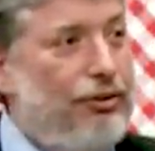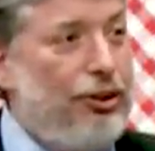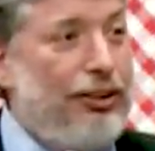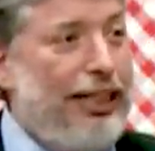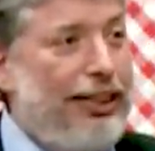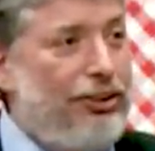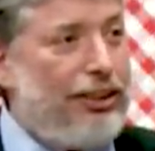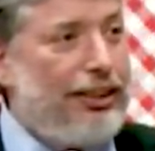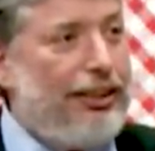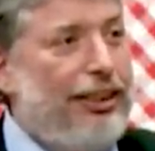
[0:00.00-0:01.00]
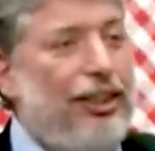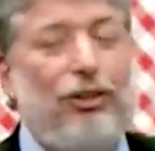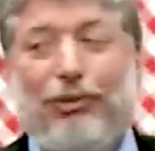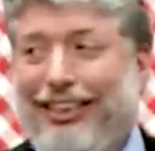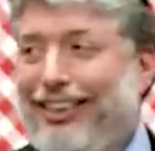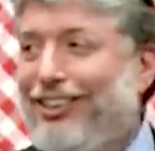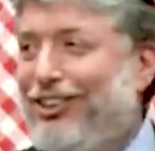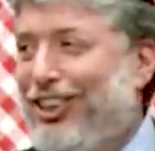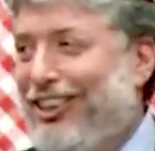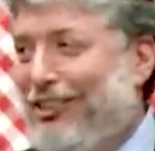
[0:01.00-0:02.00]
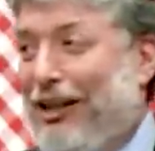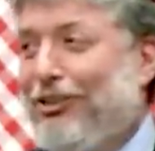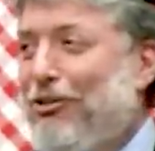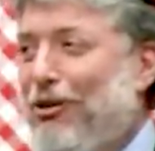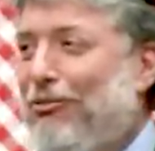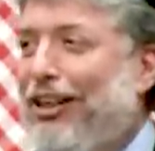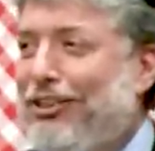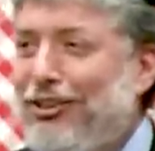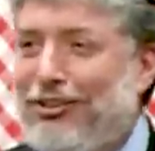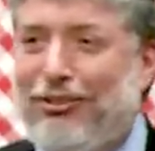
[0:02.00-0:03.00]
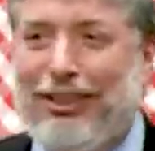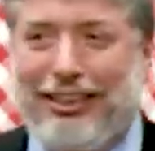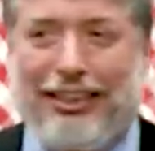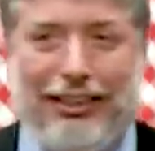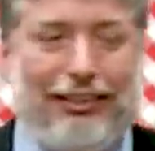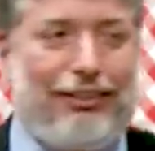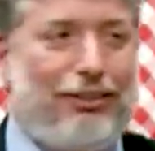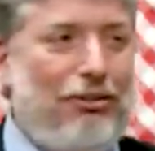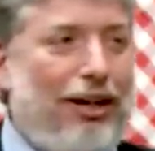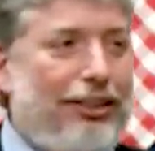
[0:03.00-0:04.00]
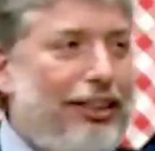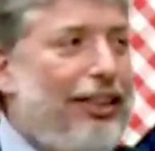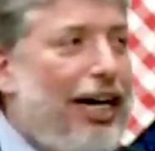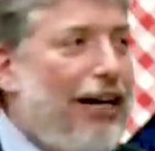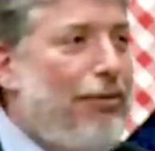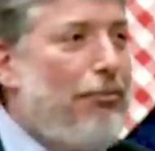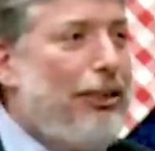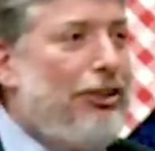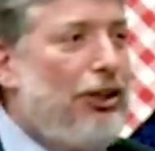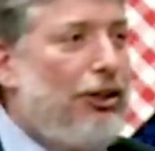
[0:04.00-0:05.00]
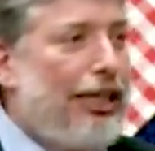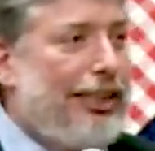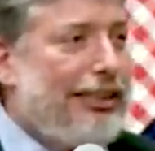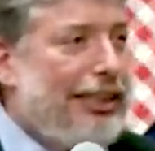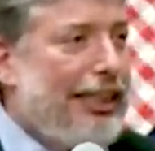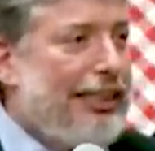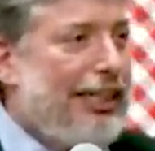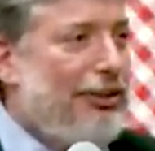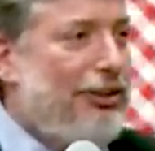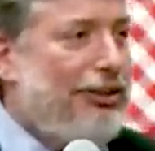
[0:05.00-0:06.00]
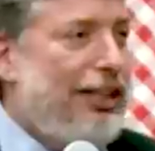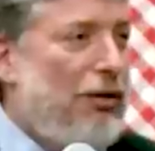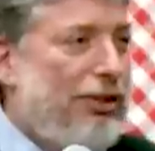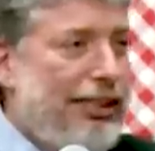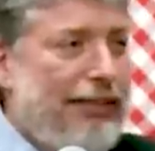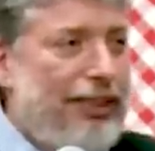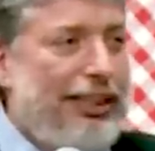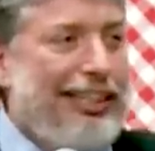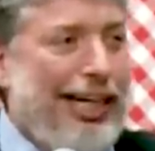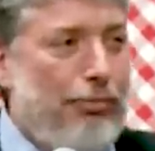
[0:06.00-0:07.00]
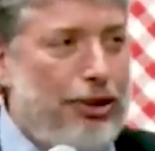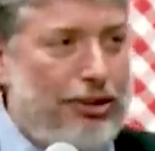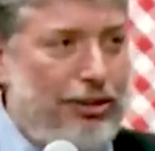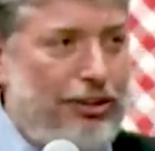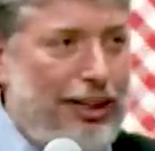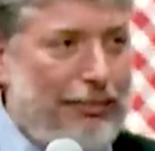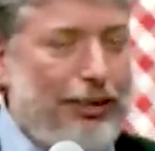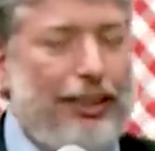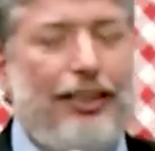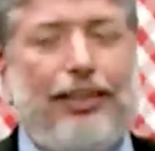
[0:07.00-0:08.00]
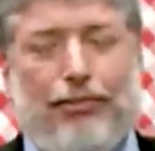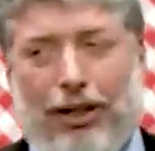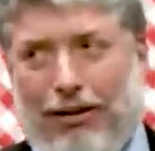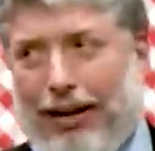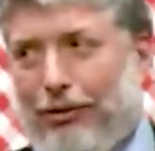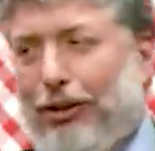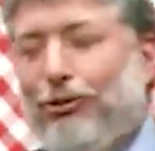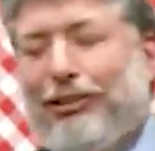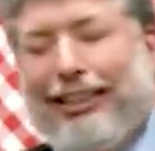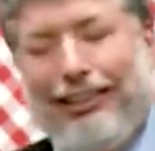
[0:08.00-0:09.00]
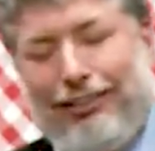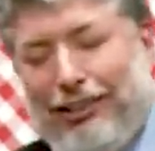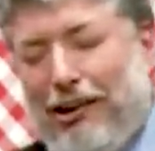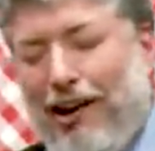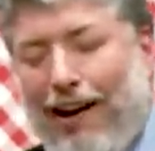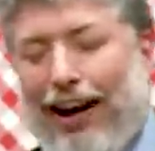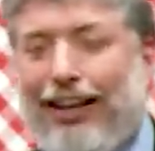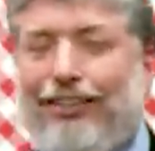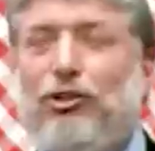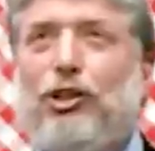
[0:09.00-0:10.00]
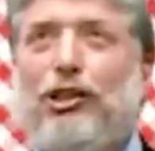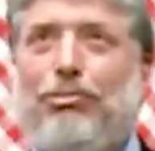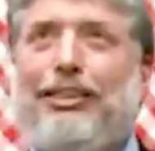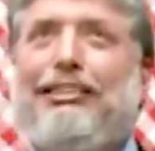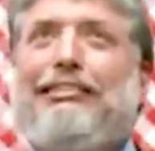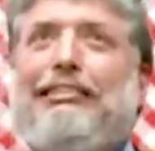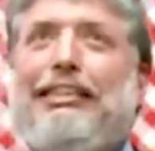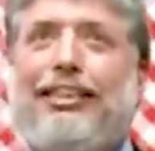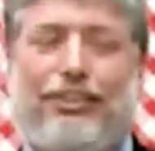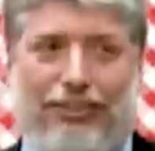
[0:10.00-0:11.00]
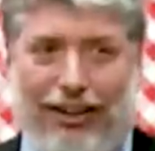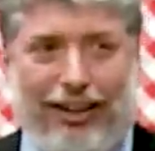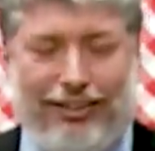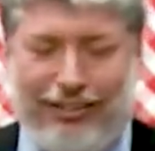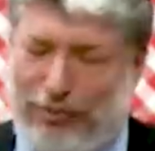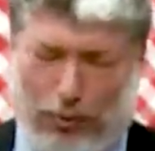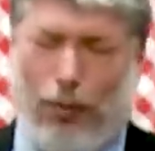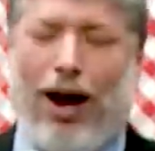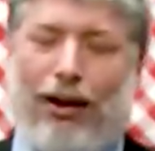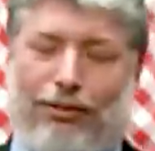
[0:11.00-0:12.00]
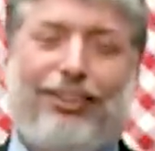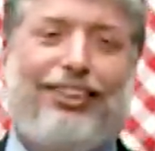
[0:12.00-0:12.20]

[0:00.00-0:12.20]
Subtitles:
You're nasty. We killed Jesus. Oh, you went right to it. We killed Christ. I remember being told that as a kid, and I used to say I wasn't even in a neighborhood at the time. But all right, well, you killed God. You committed deicide. Wow.